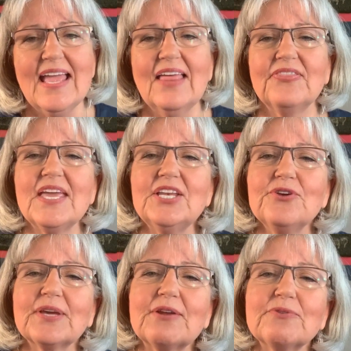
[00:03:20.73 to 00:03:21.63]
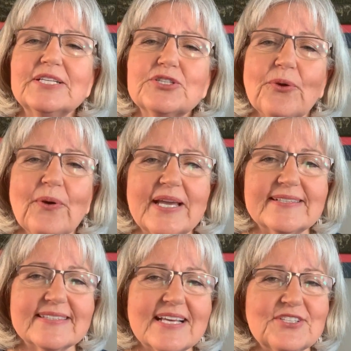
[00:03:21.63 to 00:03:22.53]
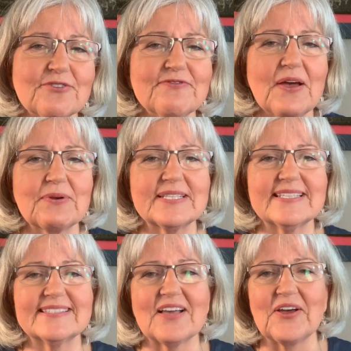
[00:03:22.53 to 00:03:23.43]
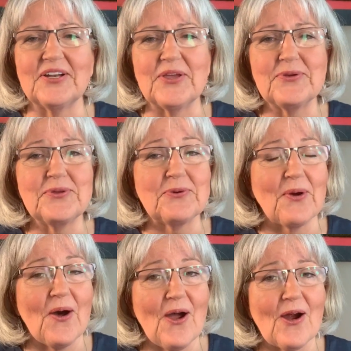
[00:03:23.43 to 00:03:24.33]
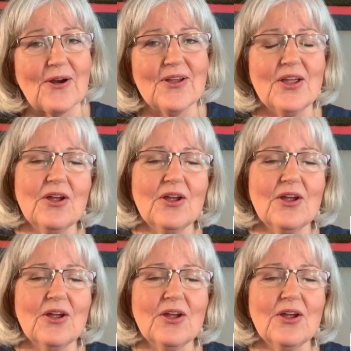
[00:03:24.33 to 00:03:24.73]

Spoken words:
Then you can rejoice as your focus is on who you are